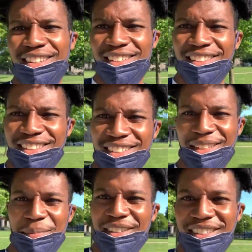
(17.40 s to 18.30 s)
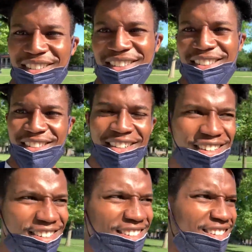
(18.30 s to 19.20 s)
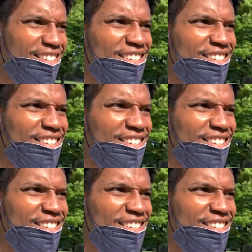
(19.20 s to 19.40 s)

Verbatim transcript: This is something else. This is kind of like,